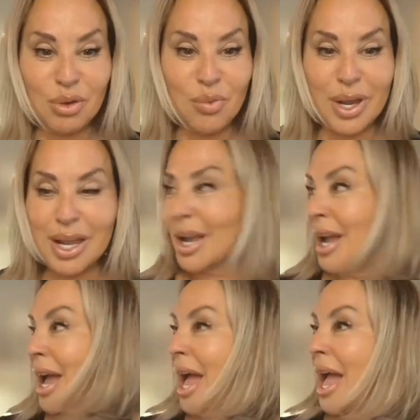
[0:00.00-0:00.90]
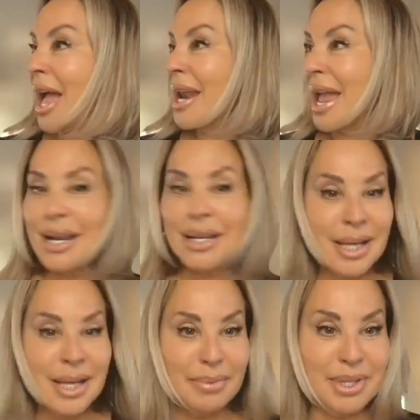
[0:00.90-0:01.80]
the week, at any
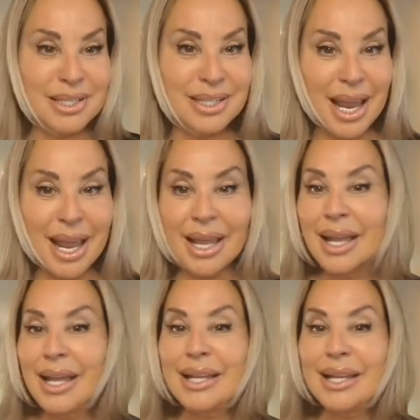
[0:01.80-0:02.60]
time of the day,